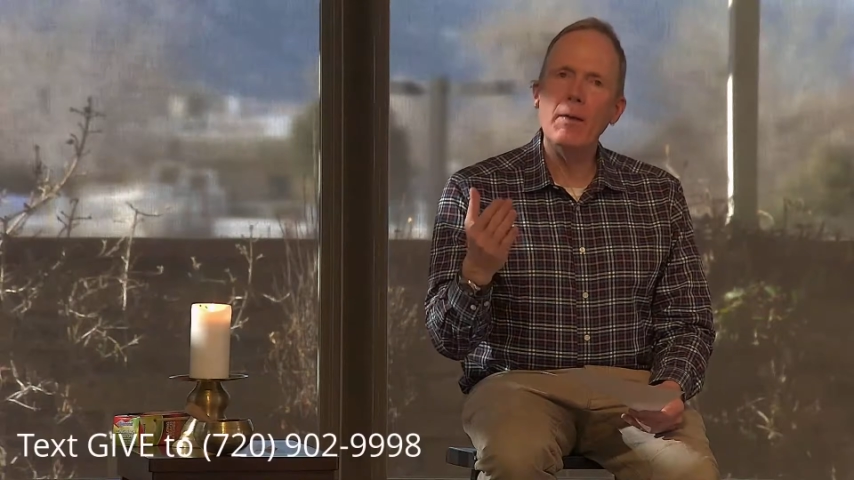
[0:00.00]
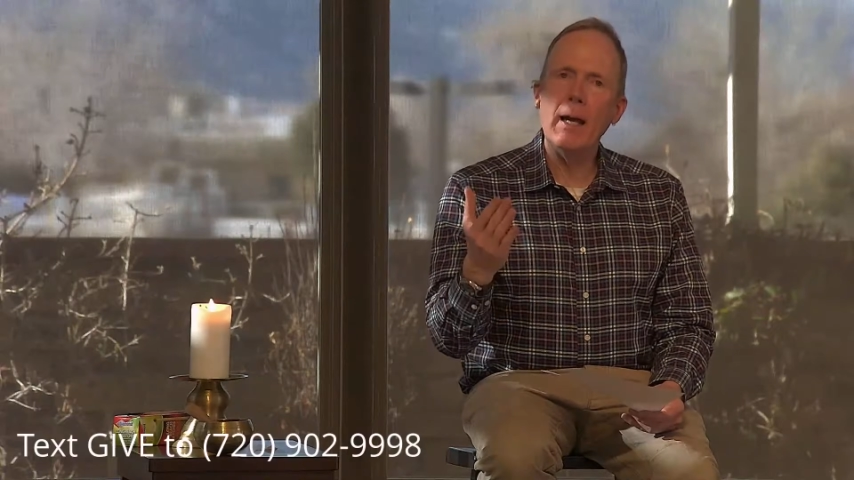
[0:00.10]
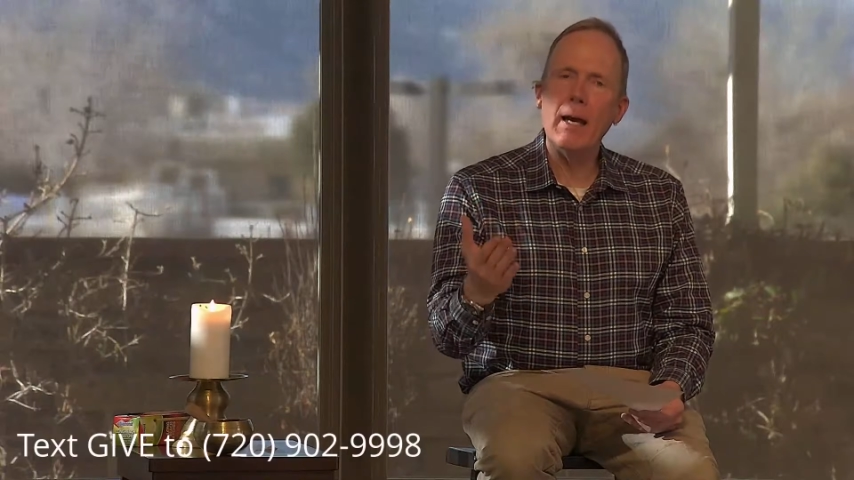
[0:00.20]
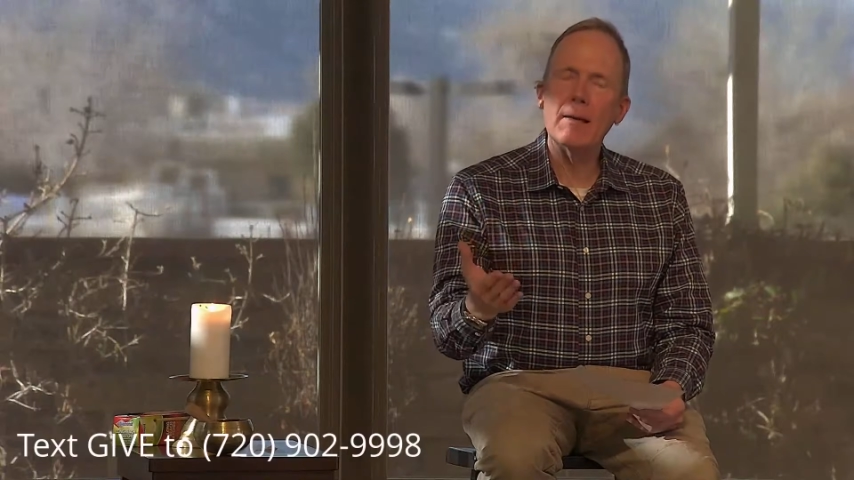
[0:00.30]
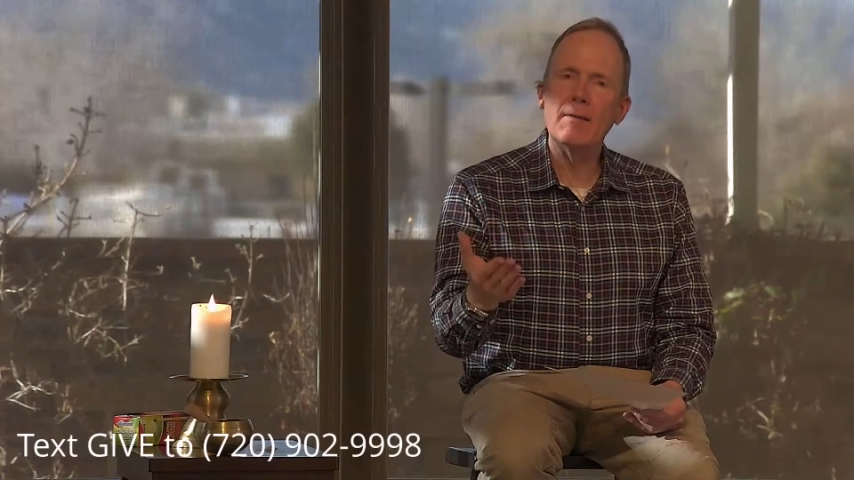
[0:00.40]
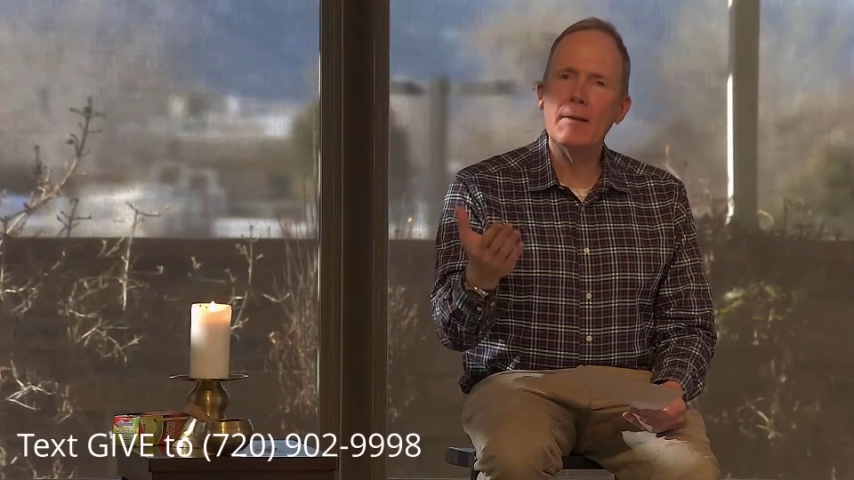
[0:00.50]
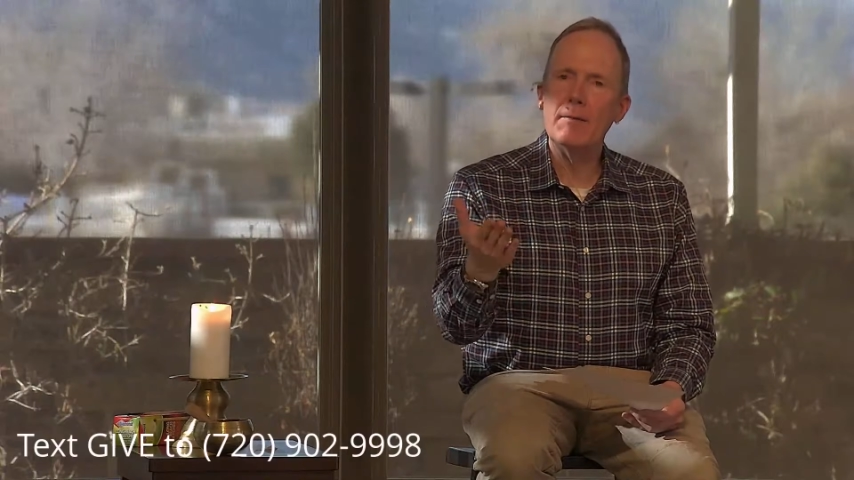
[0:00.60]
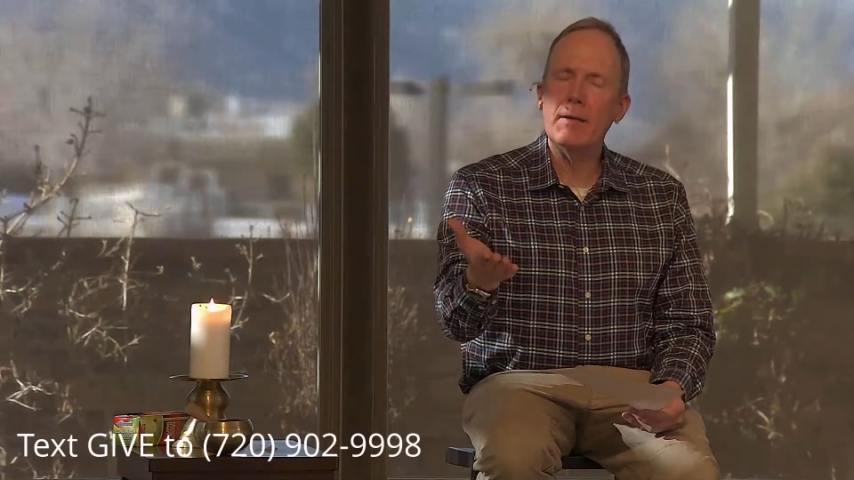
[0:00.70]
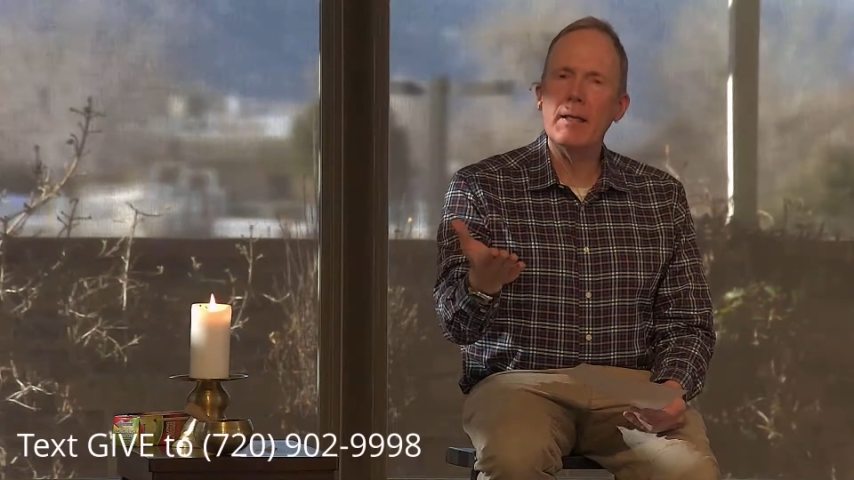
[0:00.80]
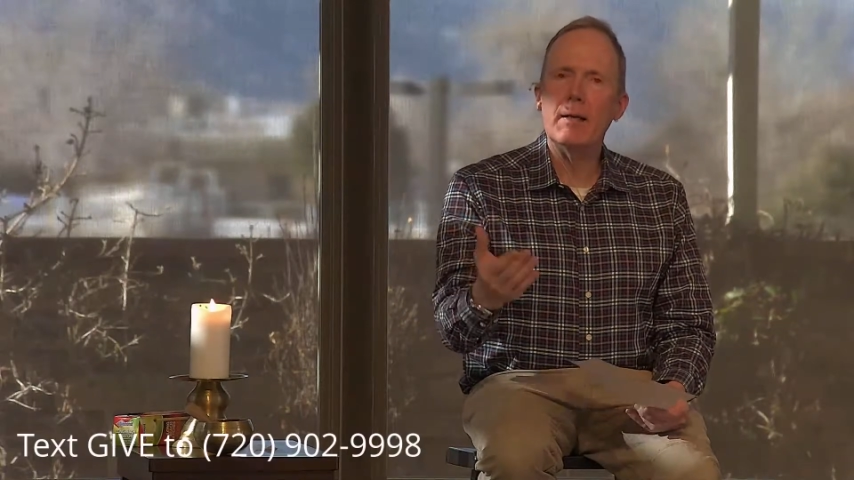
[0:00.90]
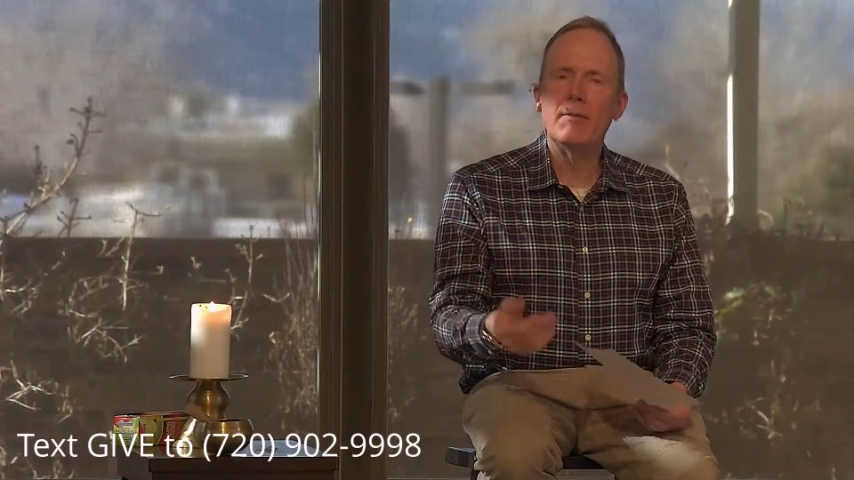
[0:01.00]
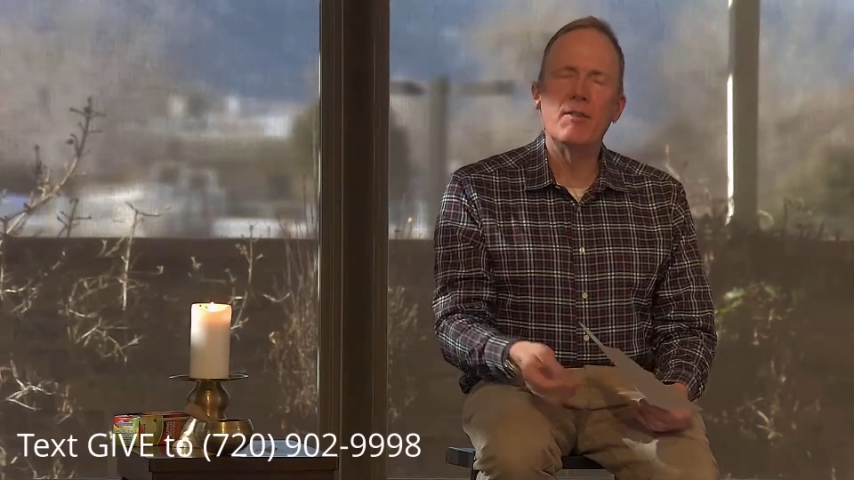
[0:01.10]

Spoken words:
the activity of